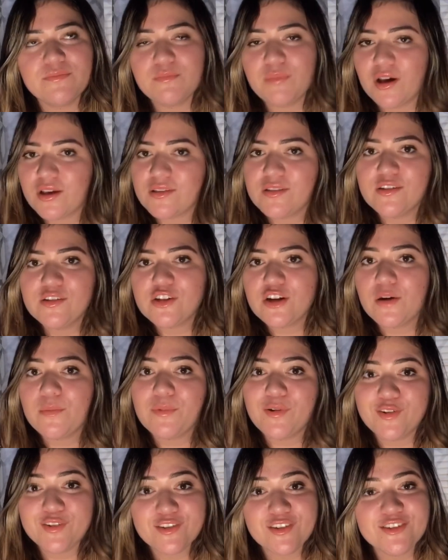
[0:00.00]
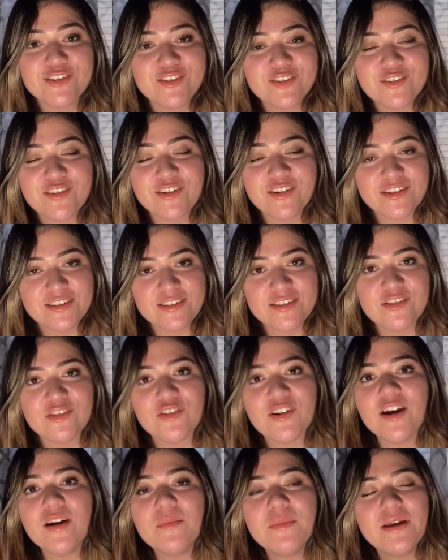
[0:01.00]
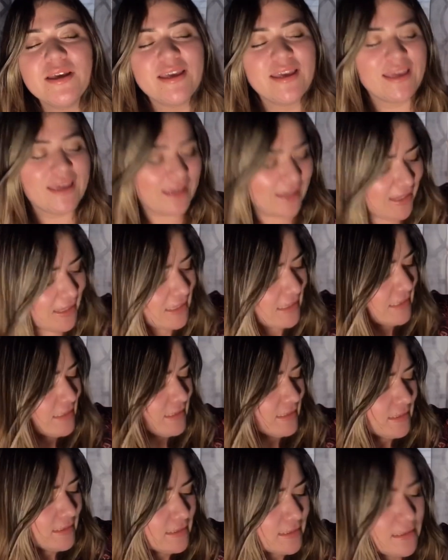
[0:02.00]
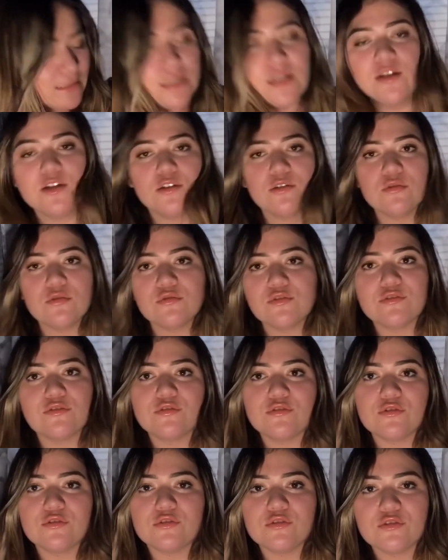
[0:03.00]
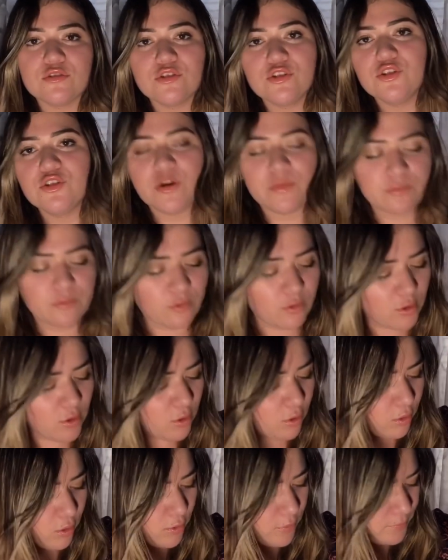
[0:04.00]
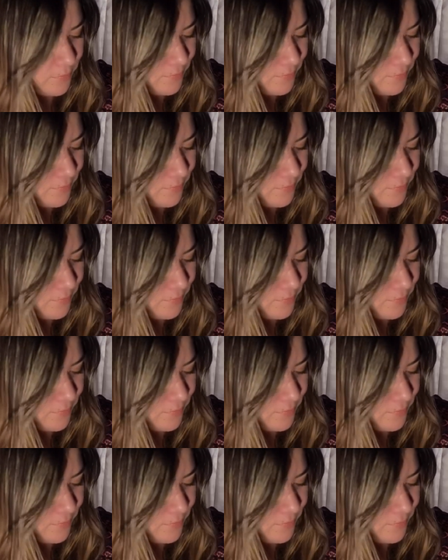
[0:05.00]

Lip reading: Boxycharm post onto their Instagram is, drumroll,